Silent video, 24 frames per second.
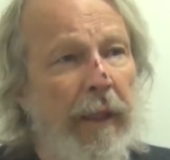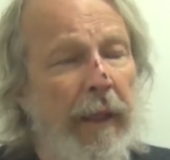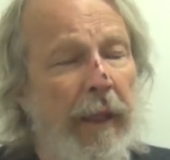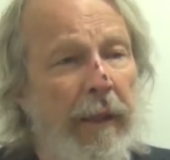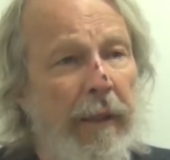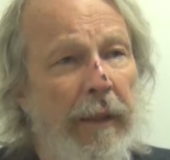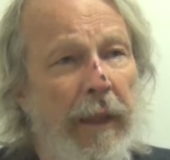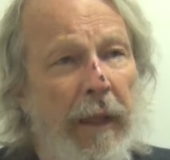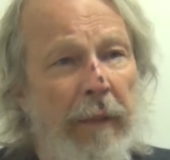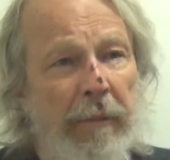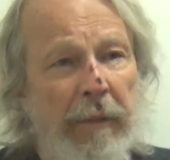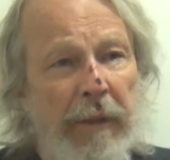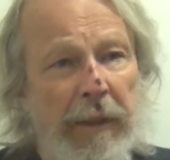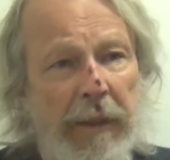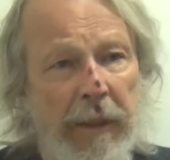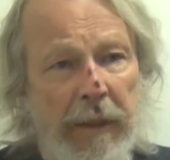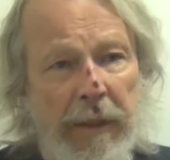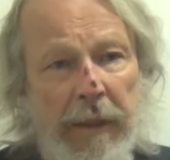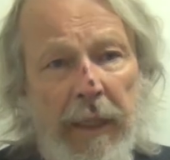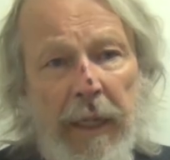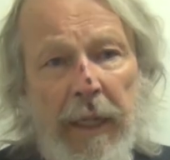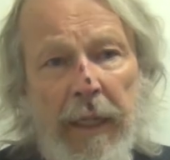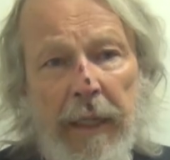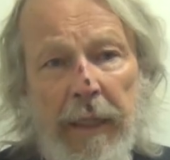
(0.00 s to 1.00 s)
I, I mean,
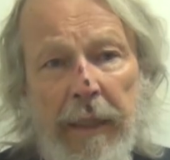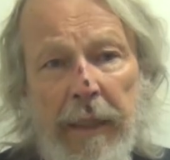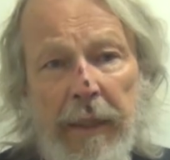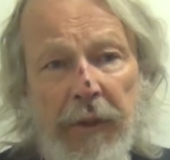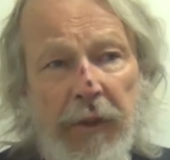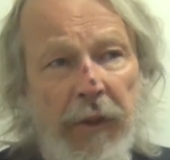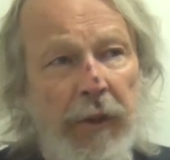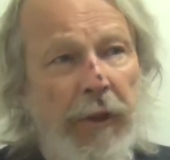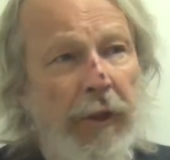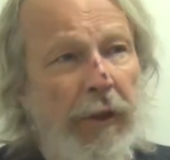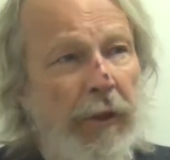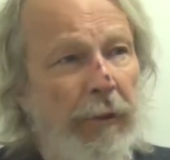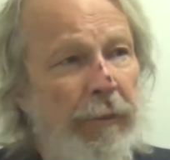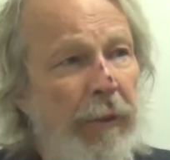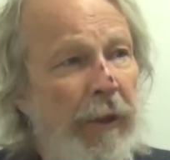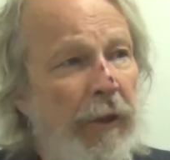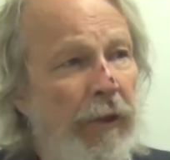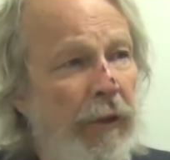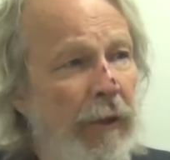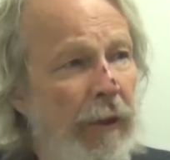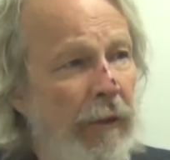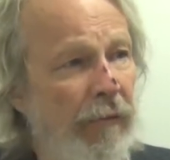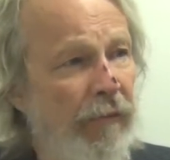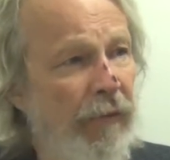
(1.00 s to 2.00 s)
today he's in the
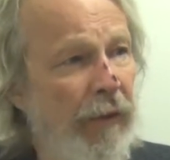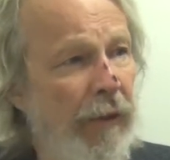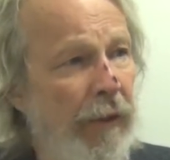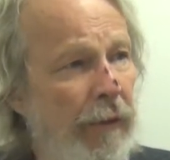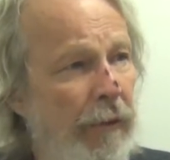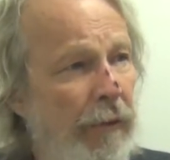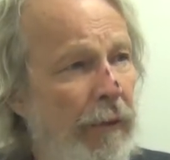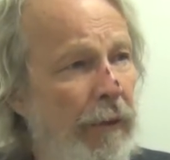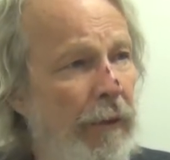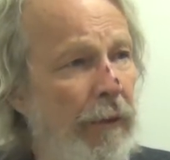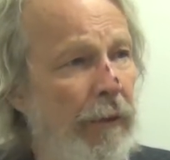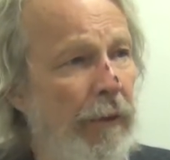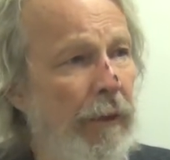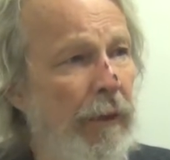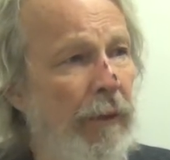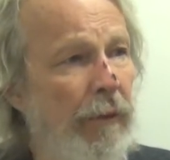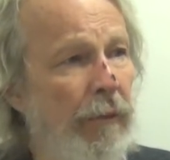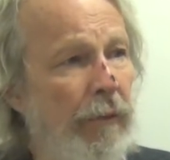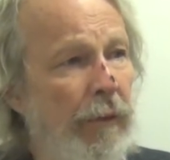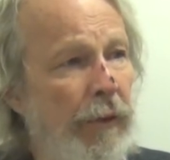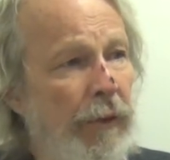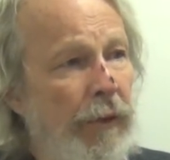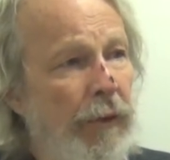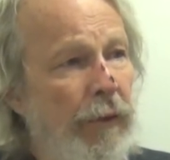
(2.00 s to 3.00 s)
special offender
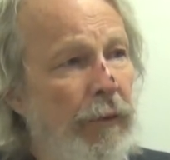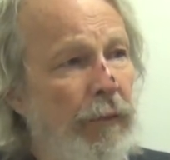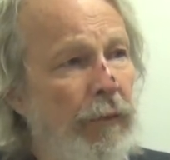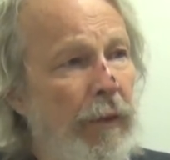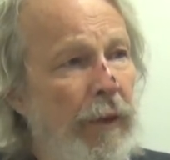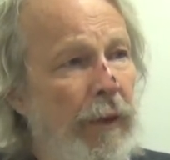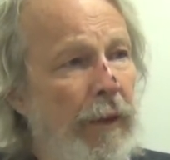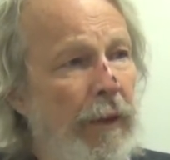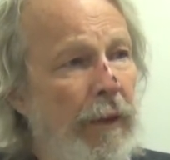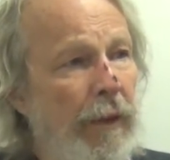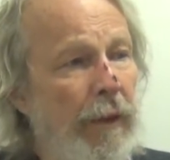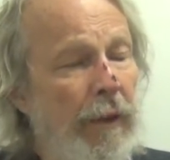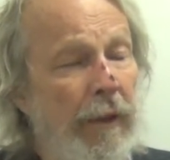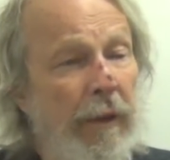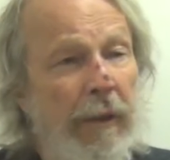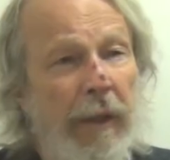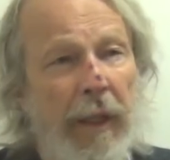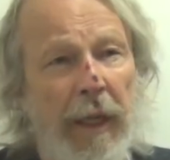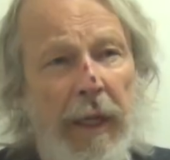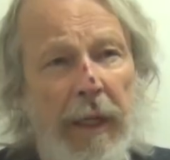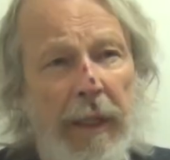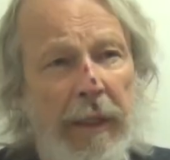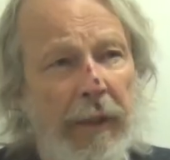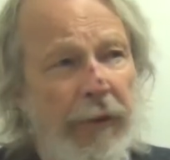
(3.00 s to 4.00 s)
unit, which is one of the
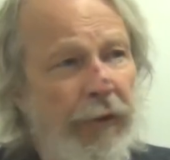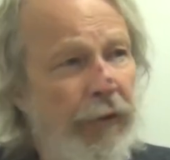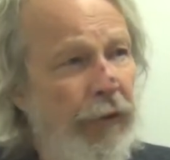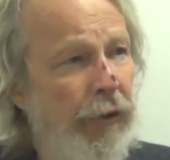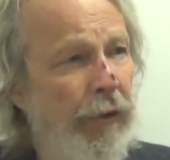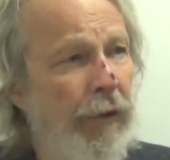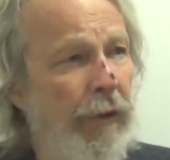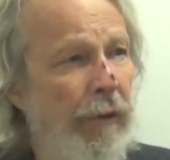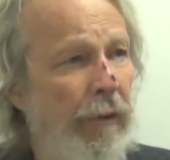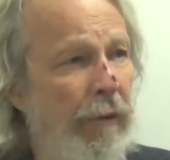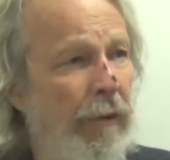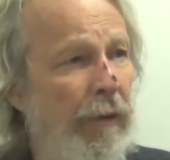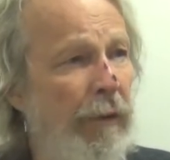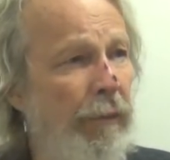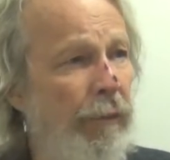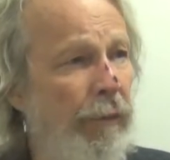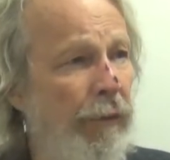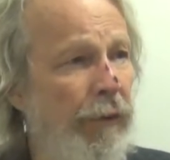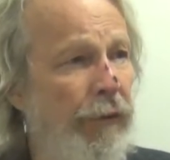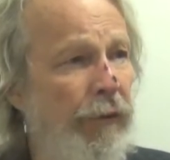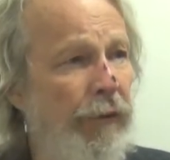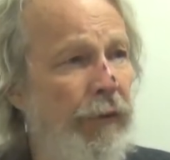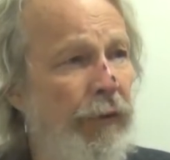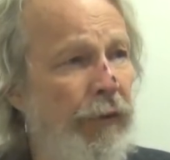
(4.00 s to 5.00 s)
highest security
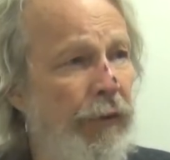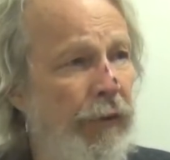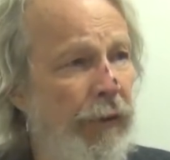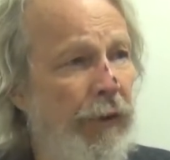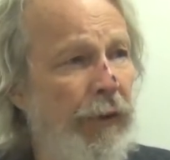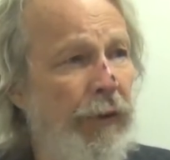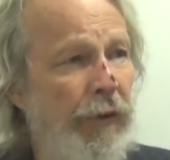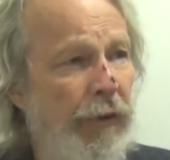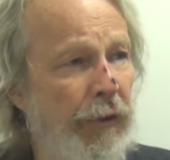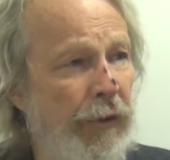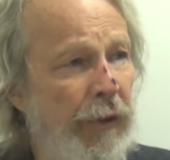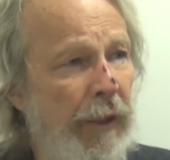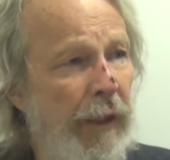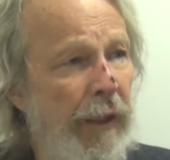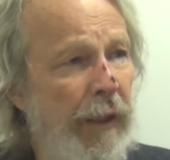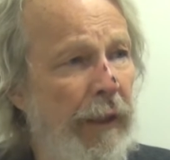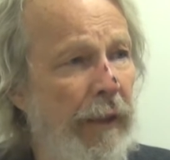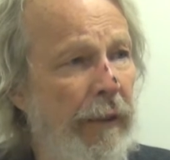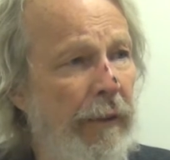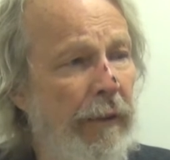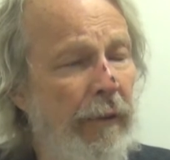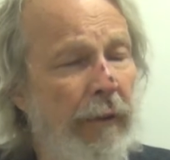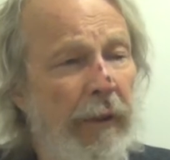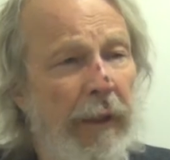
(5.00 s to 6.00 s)
prisons in the
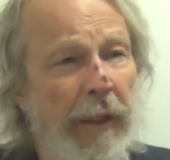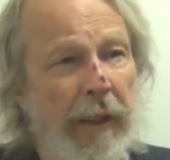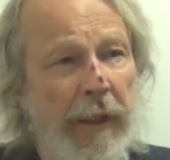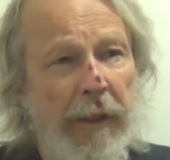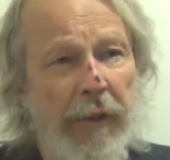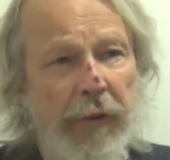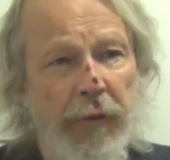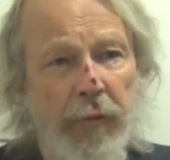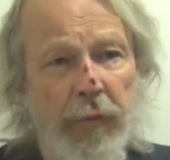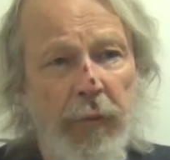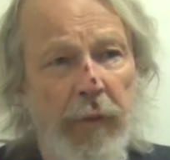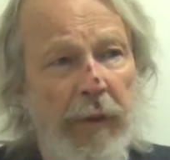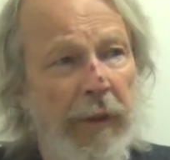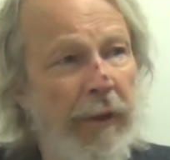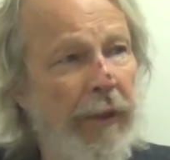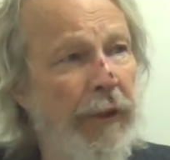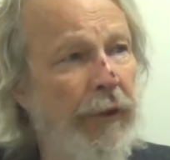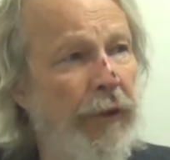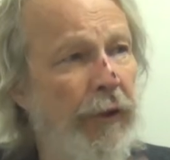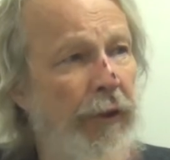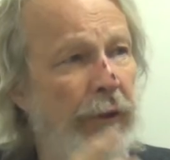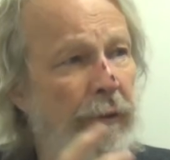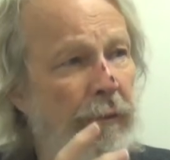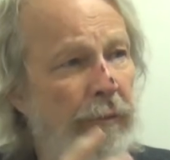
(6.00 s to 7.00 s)
state, and it's one
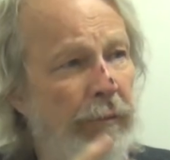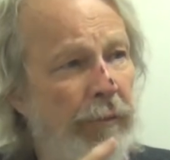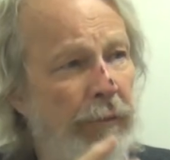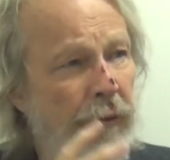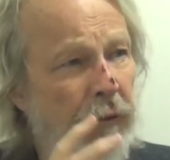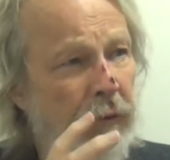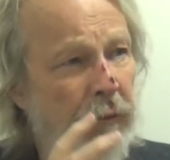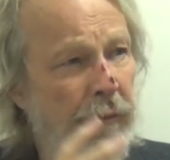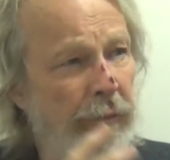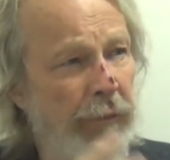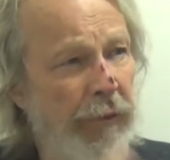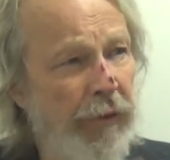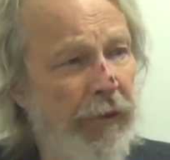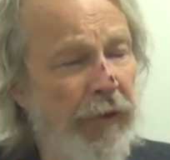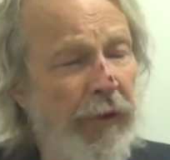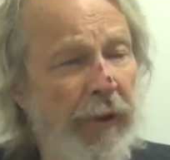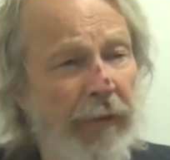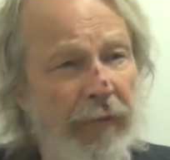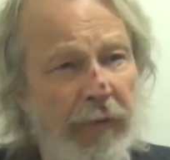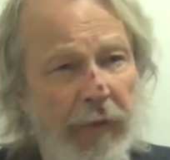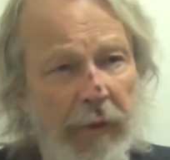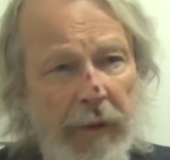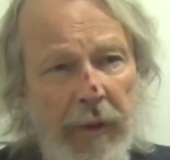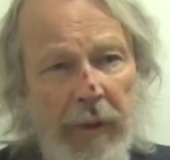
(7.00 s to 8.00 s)
that's
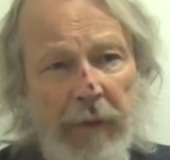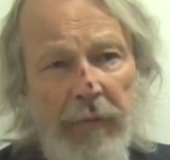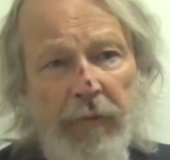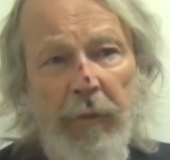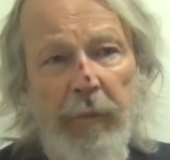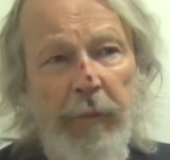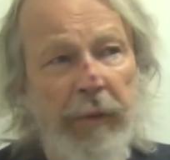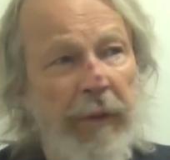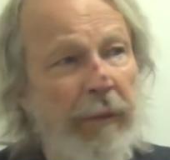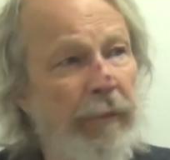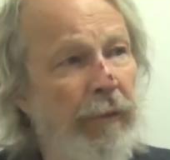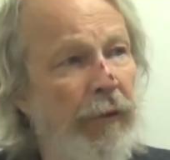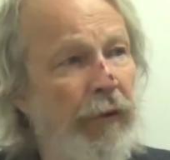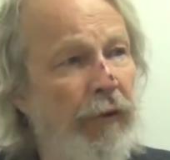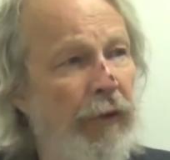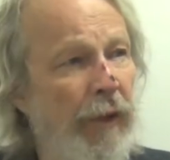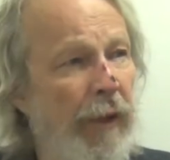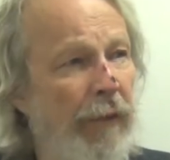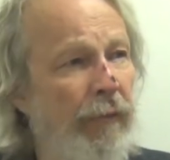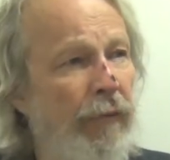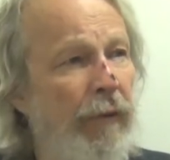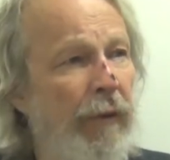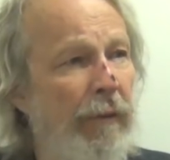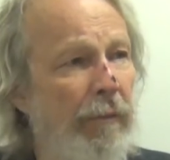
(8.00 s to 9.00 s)
specifically for people
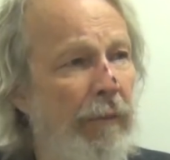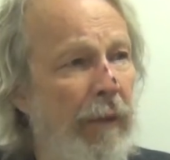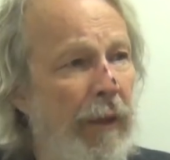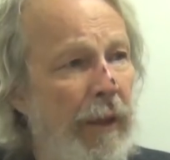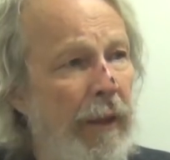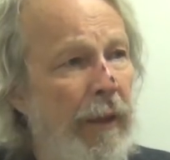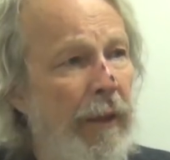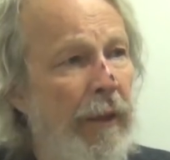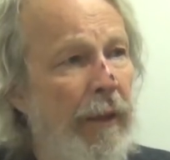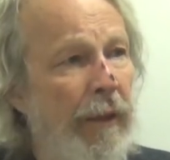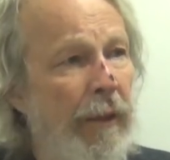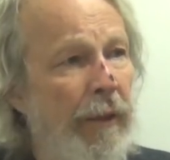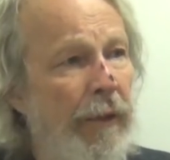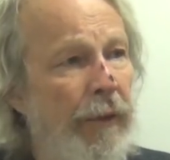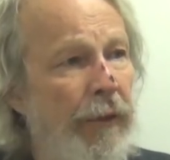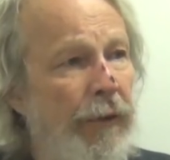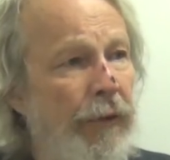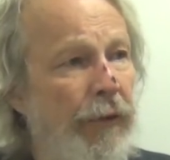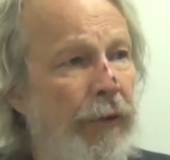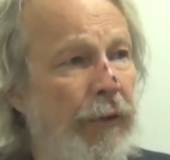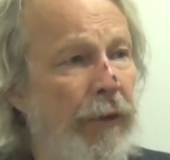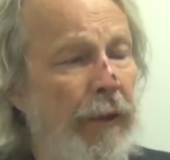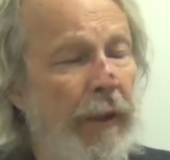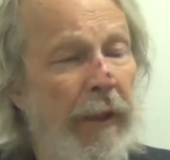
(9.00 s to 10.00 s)
suffering mental
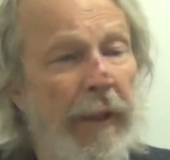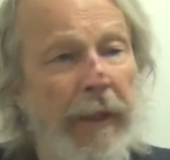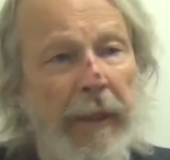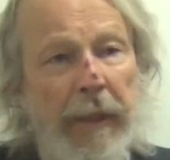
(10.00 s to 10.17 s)
illness.